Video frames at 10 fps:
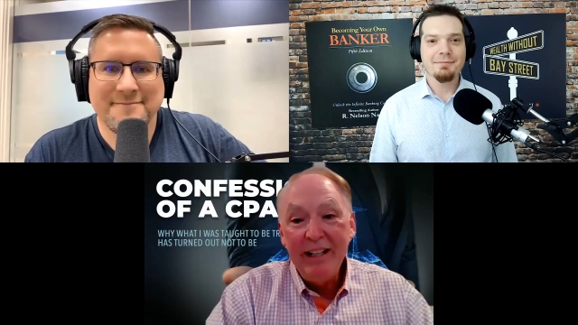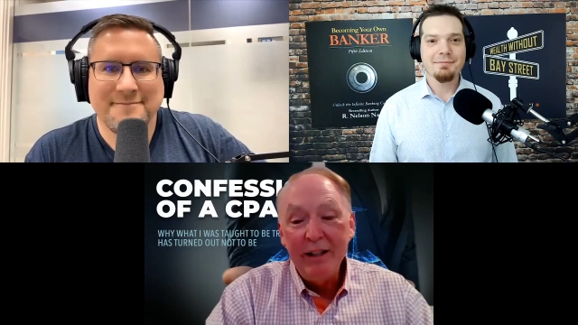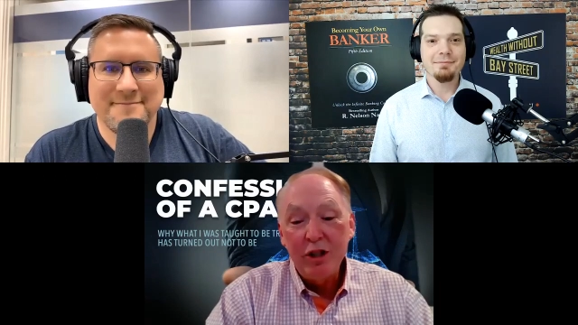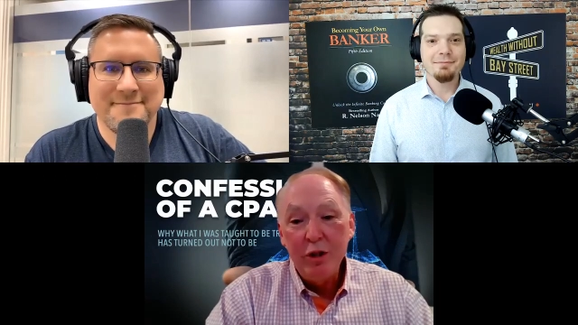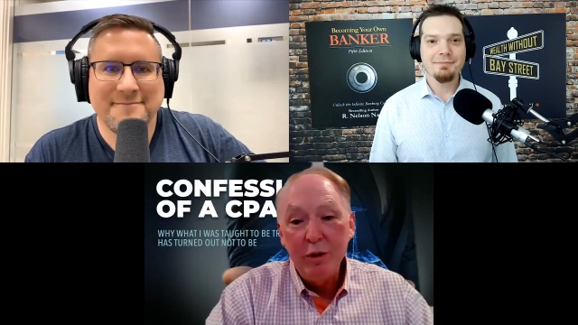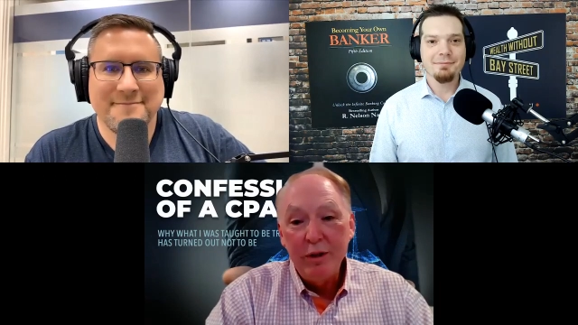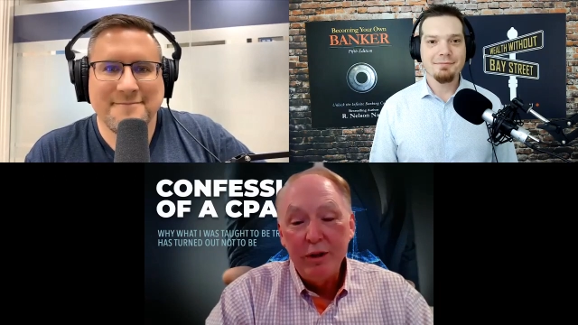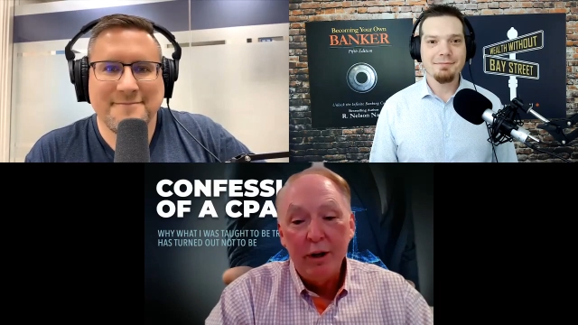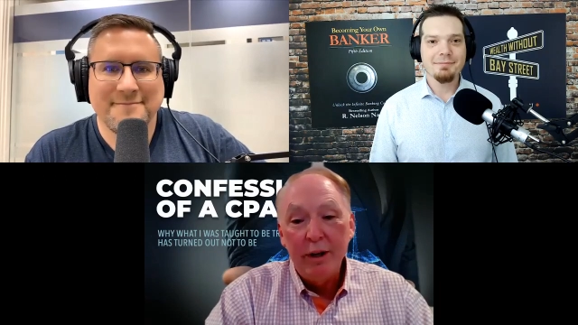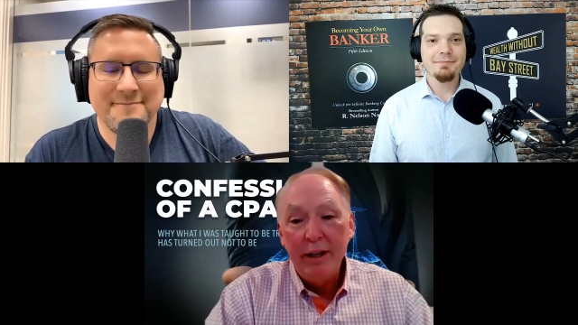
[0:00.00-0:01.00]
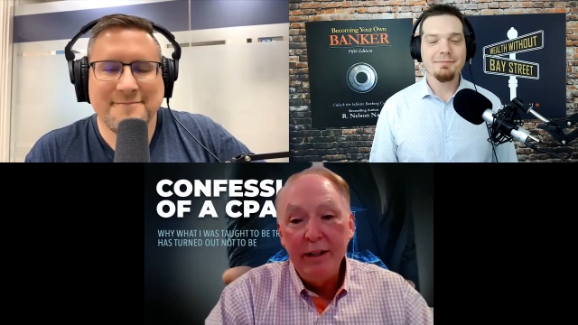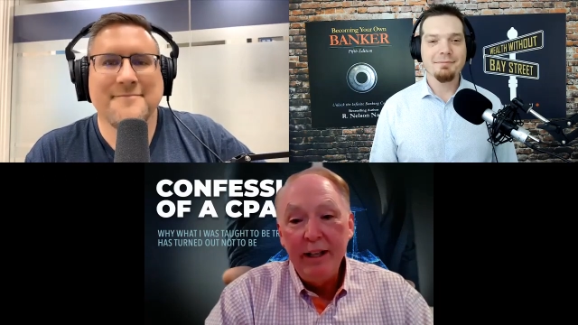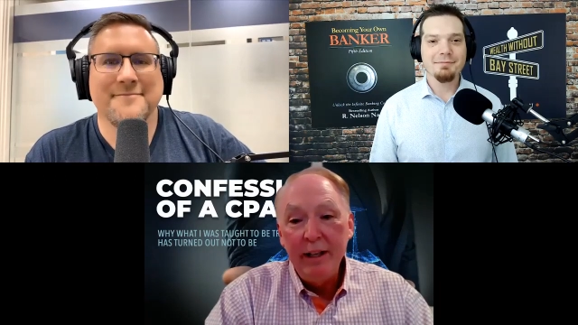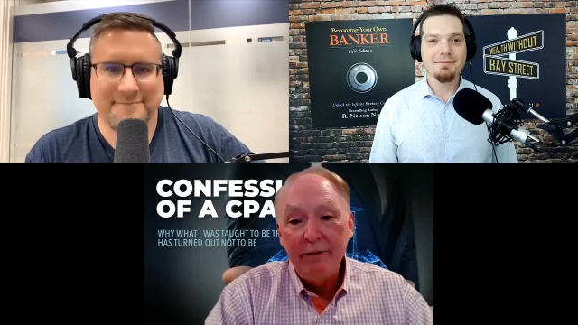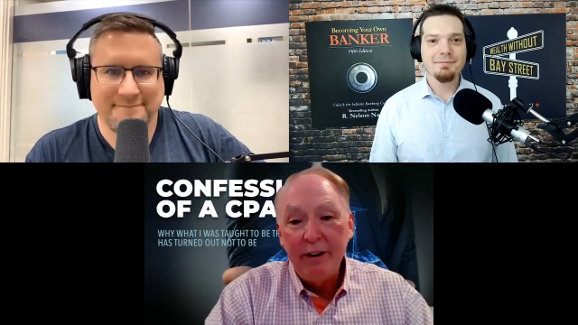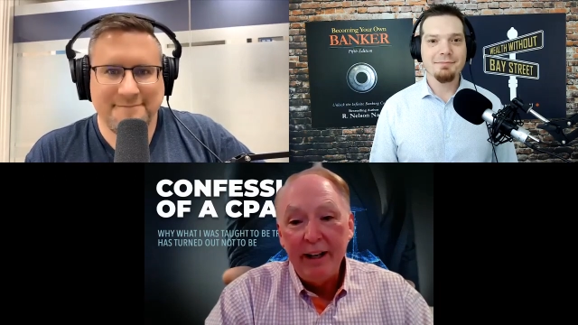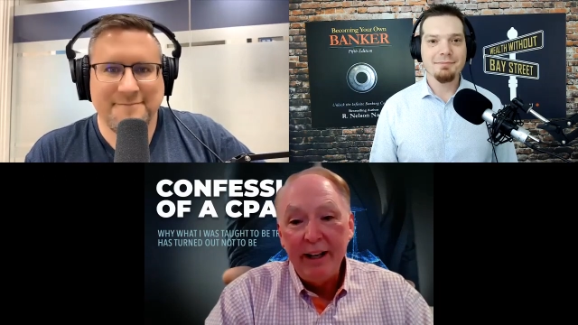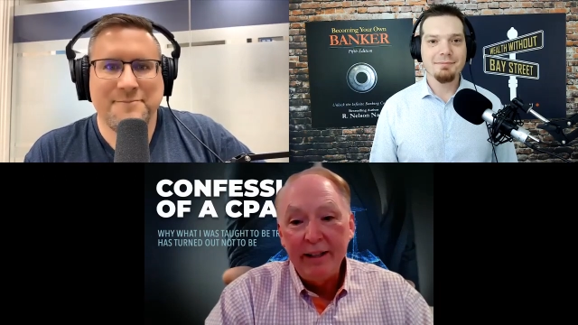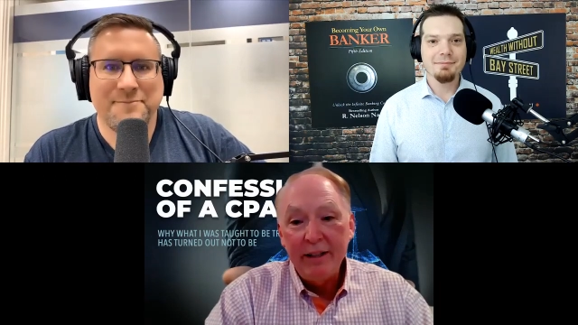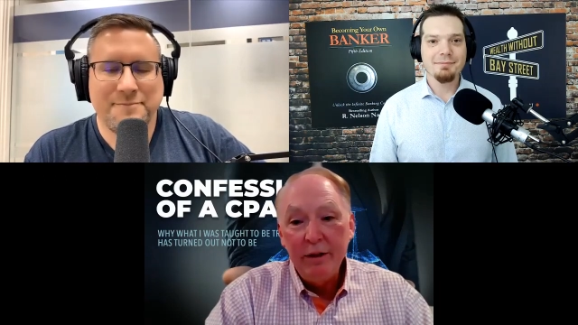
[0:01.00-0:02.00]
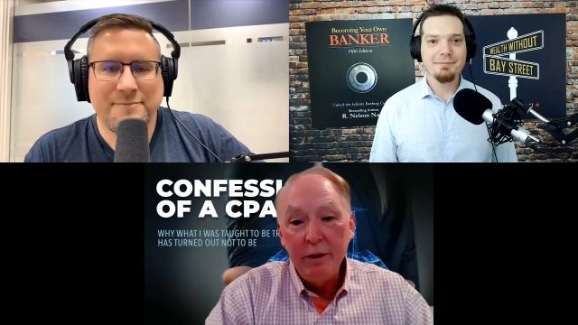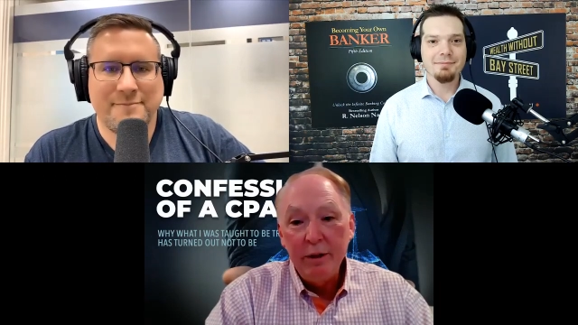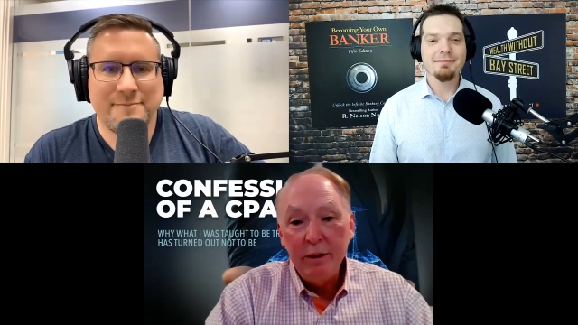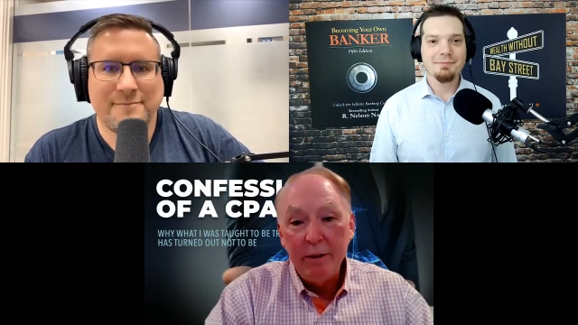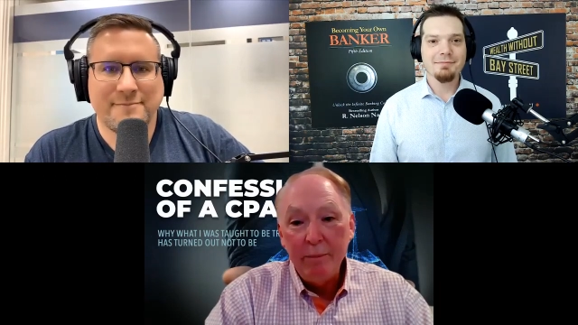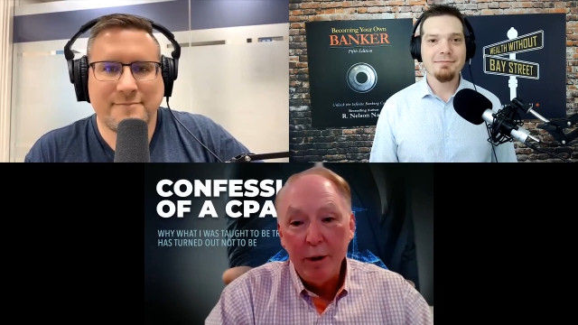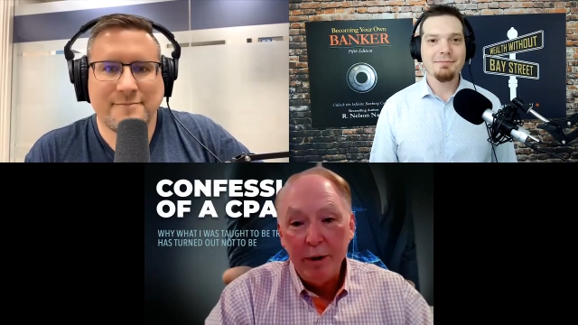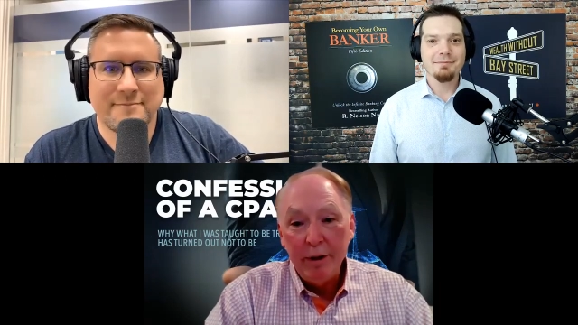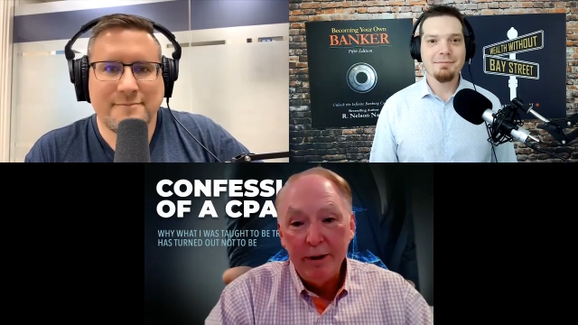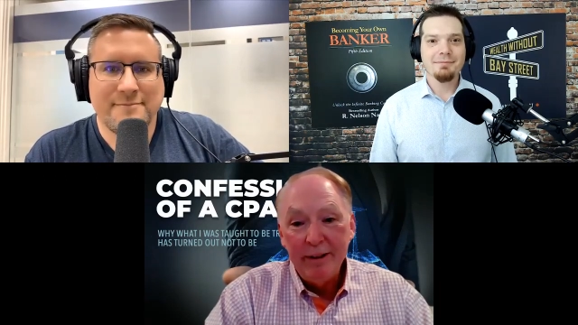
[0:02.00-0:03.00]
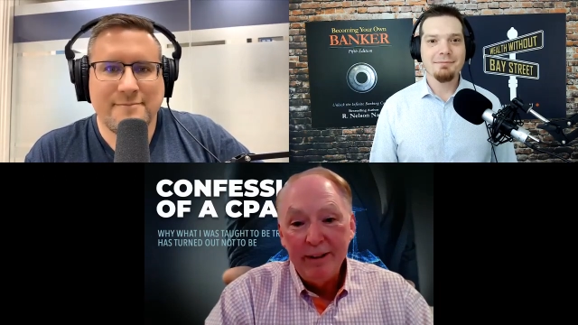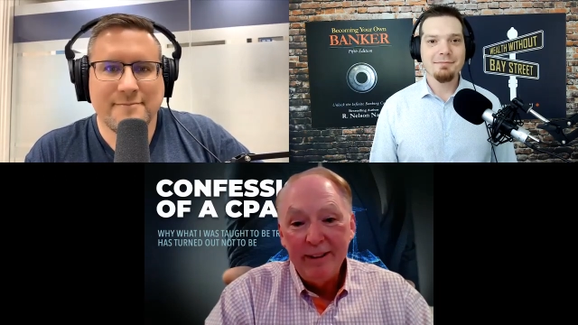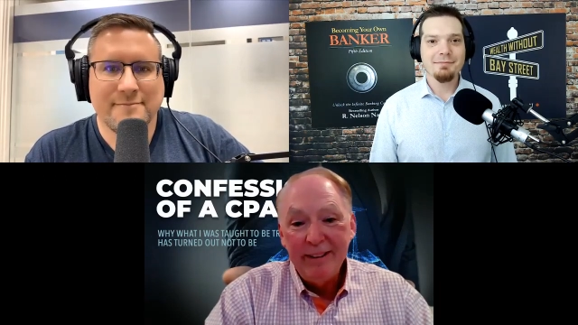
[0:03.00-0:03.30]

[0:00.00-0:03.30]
Speaker 1: a dean of students or a dean of finance who is found murdered.